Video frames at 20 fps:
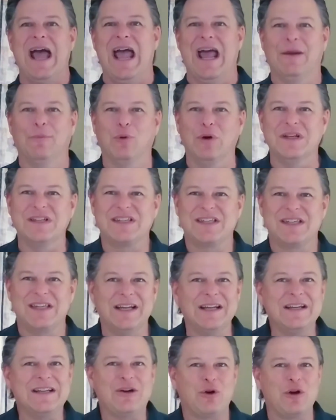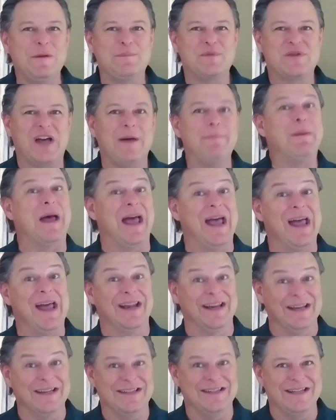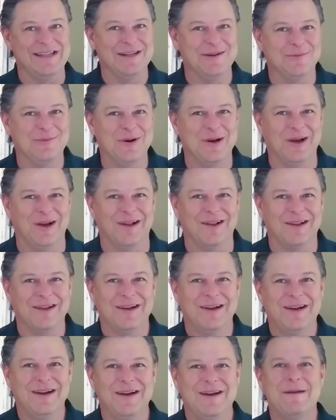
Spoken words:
and when sin creeps up, and indeed it will,